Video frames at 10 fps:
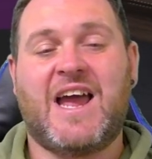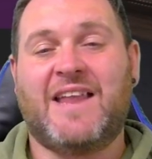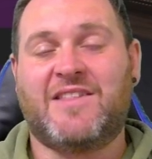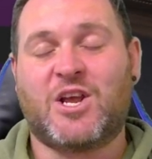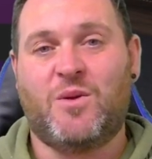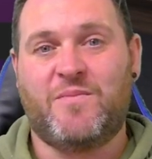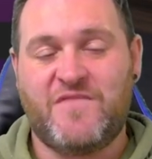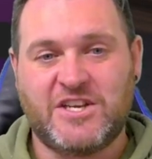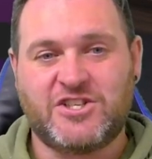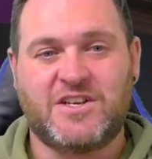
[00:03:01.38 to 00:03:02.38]
and the club
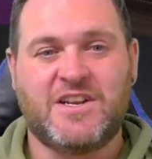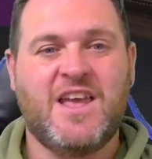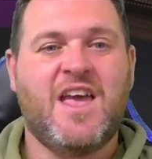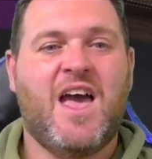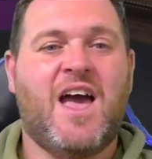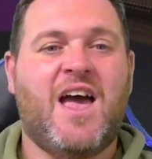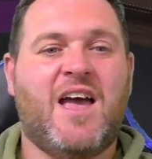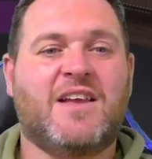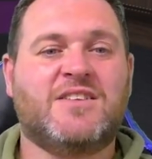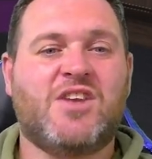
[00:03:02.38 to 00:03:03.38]
vision,
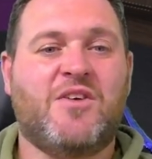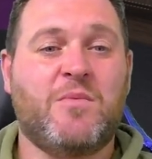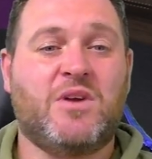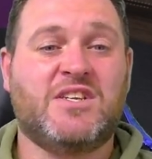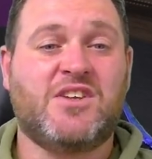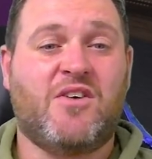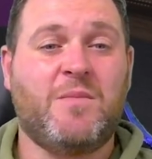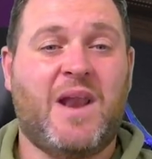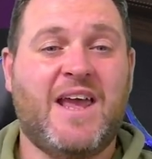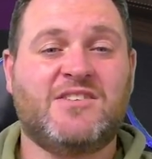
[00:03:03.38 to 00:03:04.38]
so they want to sign
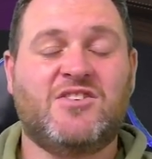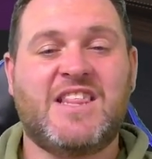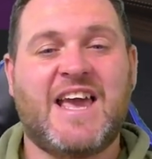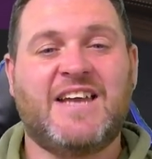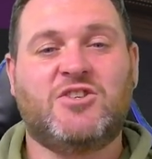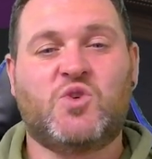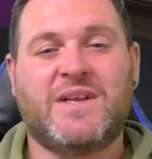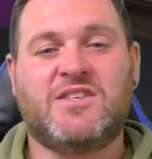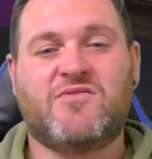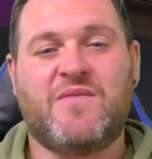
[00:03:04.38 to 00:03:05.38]
players under the age of
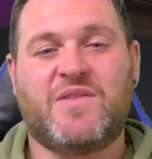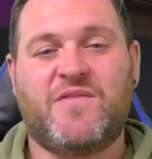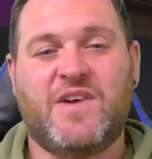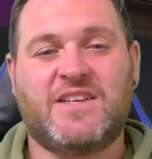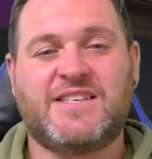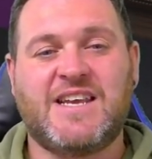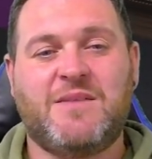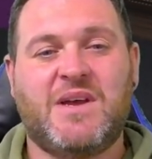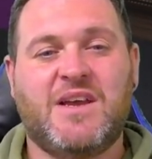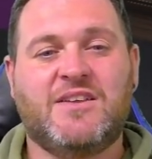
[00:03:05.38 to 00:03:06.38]
23 for the first
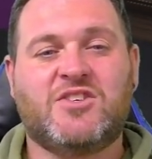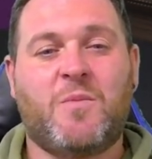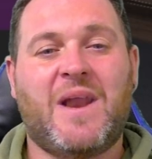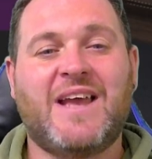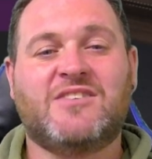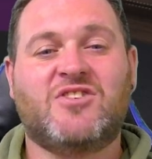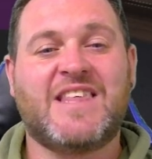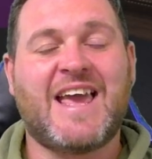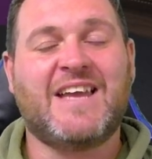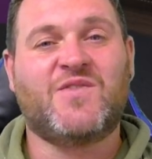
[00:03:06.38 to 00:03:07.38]
team, sign players under
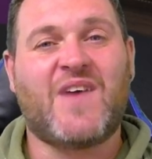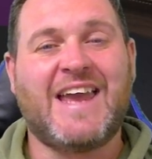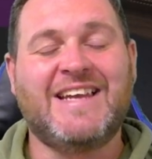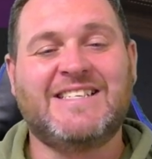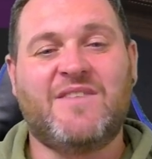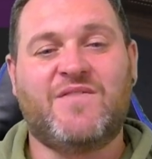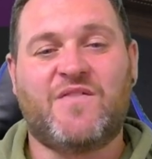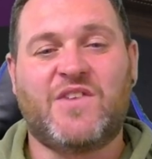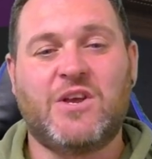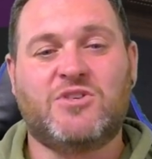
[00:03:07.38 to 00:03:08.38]
the age of 18 for the
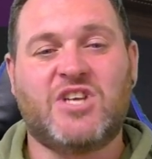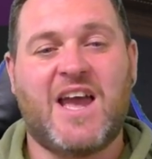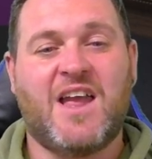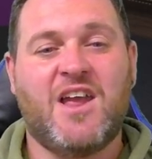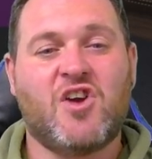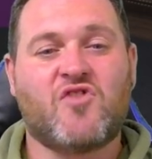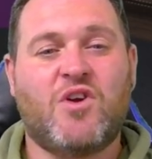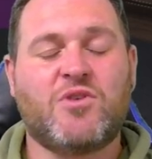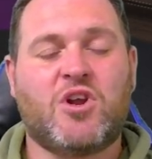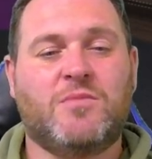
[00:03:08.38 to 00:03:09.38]
future, grow
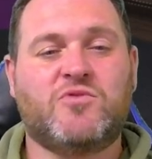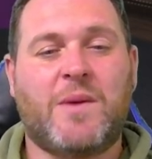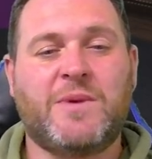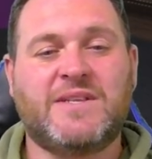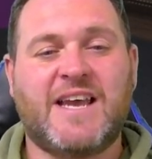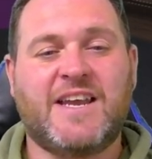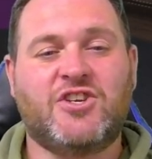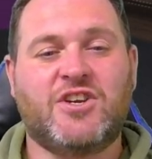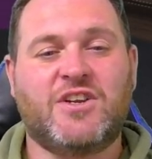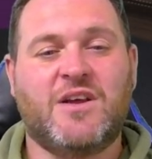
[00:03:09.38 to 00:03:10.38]
the club's
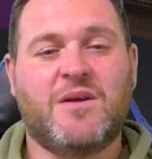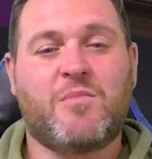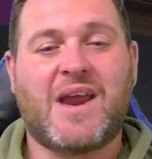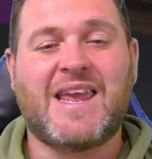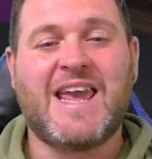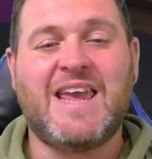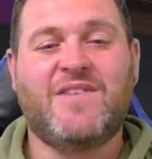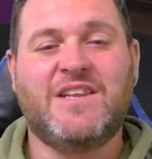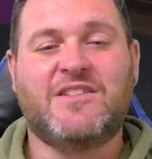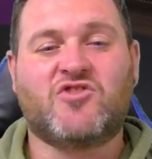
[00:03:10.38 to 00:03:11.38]
reputation, break
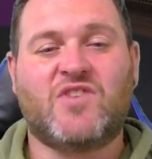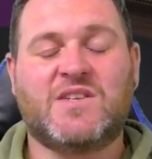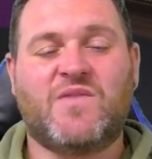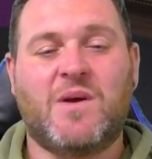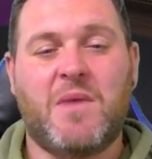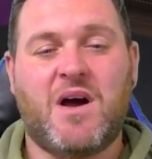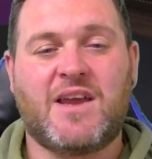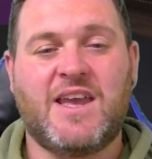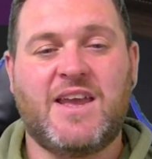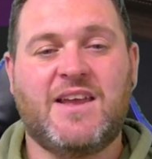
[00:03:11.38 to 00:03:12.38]
even in the transfer
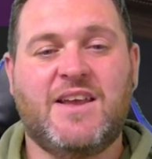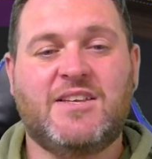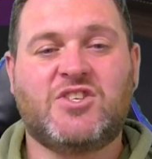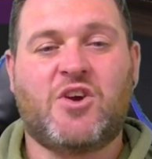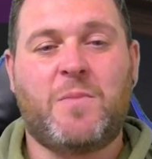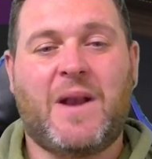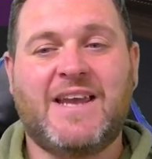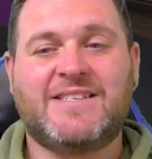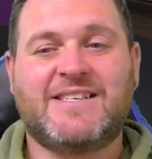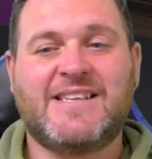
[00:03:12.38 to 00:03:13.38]
market, sign
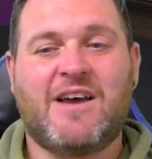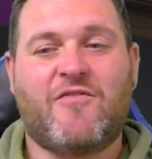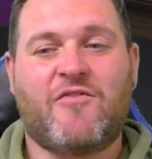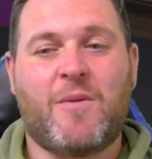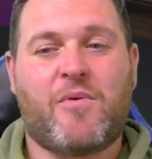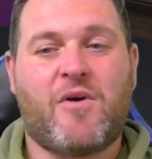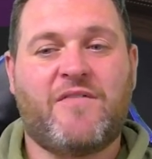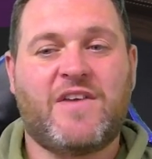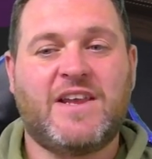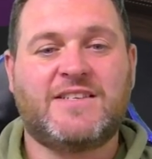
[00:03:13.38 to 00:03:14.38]
players to sell for a
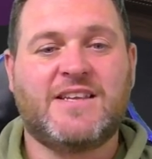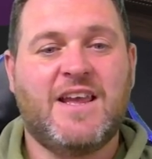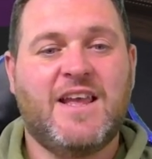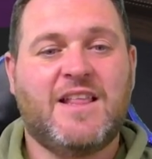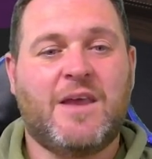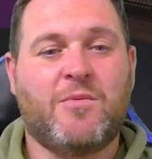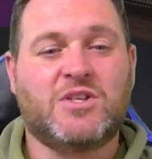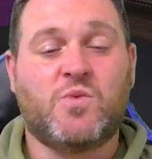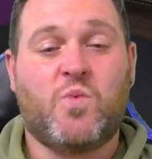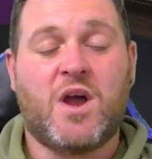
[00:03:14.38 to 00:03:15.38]
profit. They want
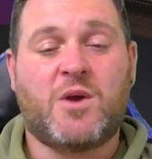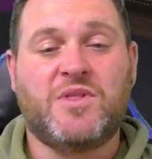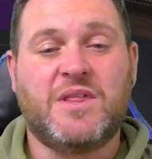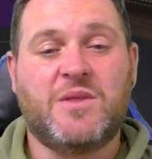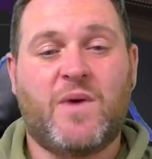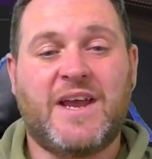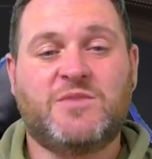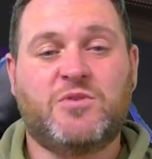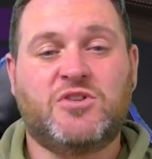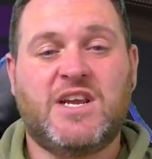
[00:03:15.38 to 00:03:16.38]
to work within the
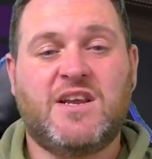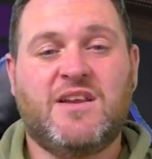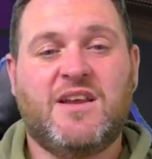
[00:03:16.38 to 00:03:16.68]
wage budget.